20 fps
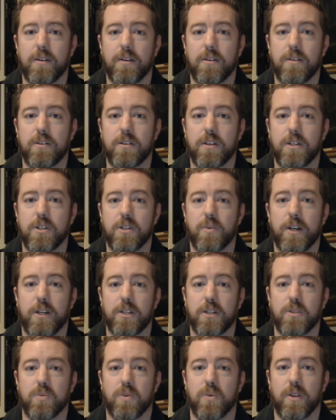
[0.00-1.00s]

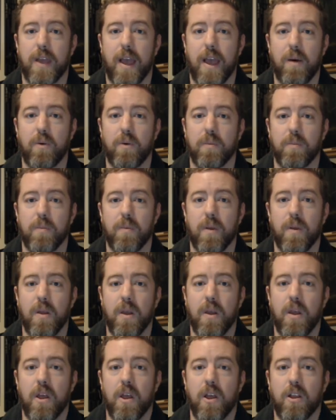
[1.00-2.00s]
situations where that would
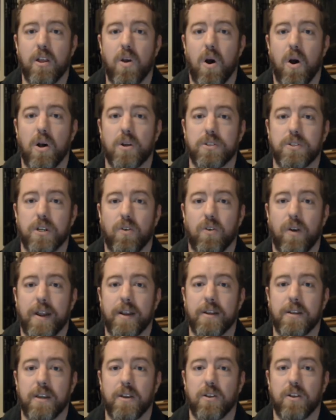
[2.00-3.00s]
cause a
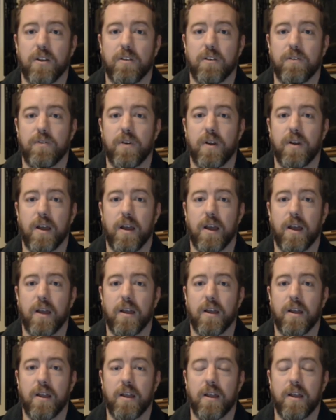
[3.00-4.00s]
great deal
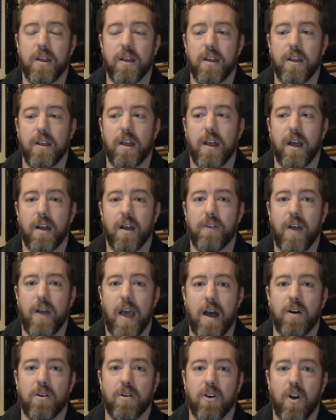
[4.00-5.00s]
of
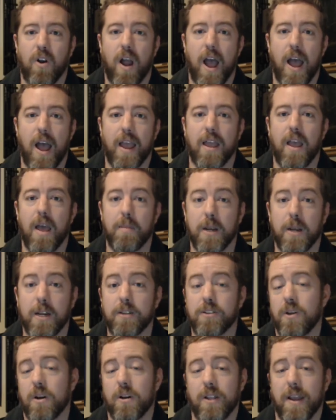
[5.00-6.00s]
outcry. I mean,
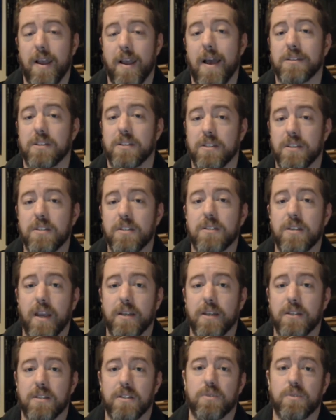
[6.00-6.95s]
it certainly has in this case